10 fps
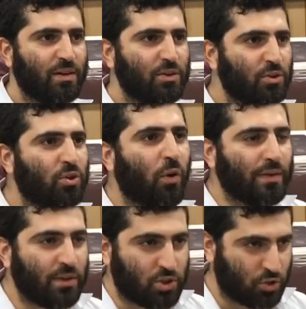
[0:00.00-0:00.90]
You go on
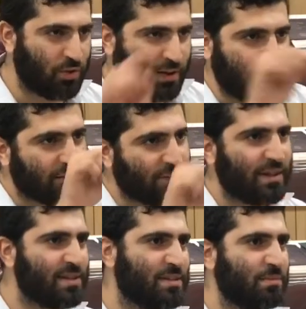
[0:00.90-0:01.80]
the train. Every
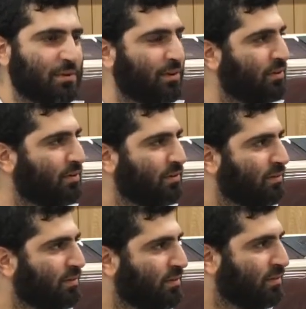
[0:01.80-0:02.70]
day is a miracle.
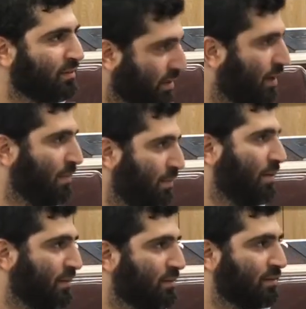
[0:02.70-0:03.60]
Yeah, Batman